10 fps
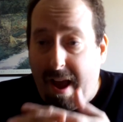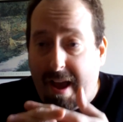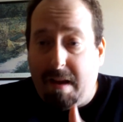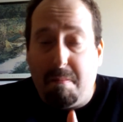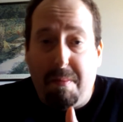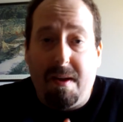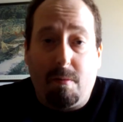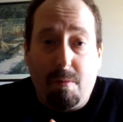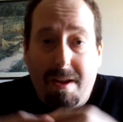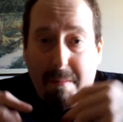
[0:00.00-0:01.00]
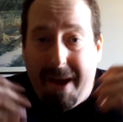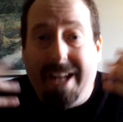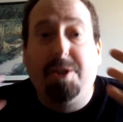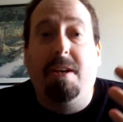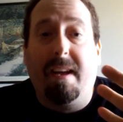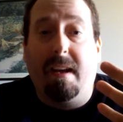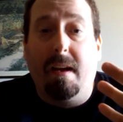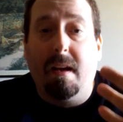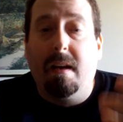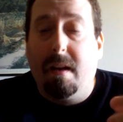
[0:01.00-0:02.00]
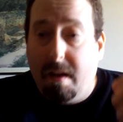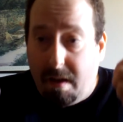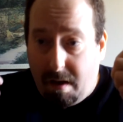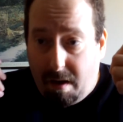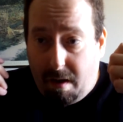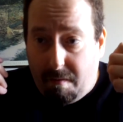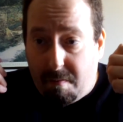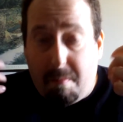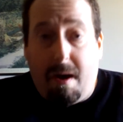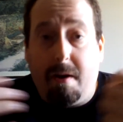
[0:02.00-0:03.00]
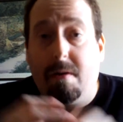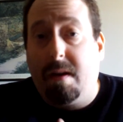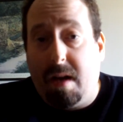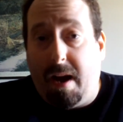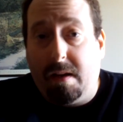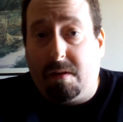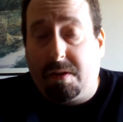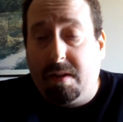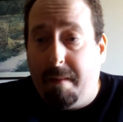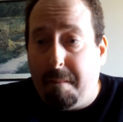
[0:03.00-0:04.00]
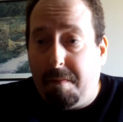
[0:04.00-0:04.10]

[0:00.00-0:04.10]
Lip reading: 8-bit reimagining of modern titles.